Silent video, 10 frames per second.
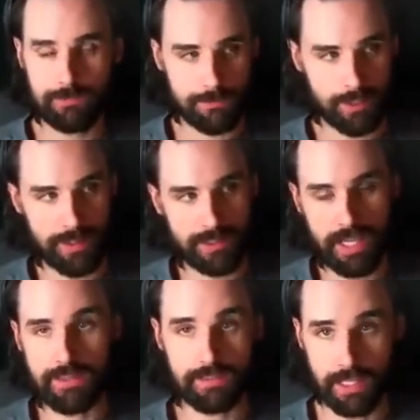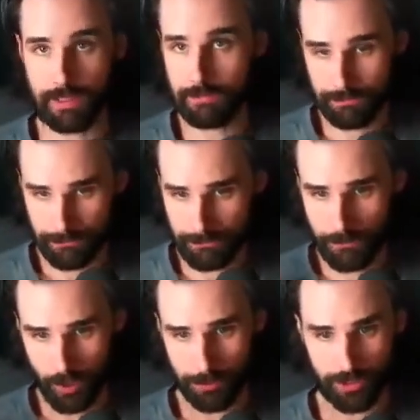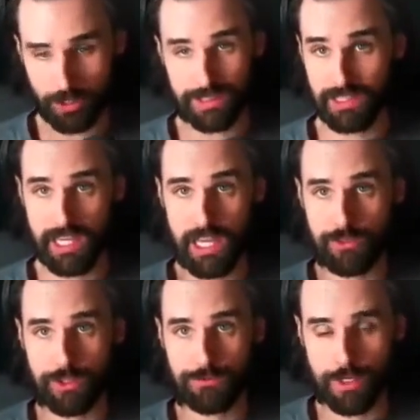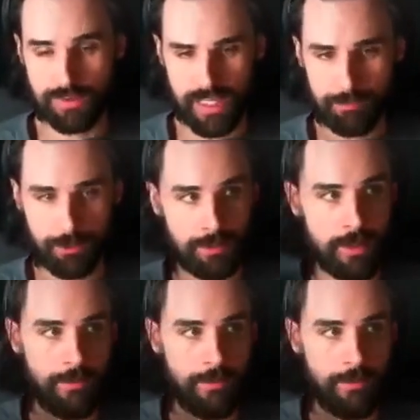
So in this case, like cryptocurrency like Ether, for example,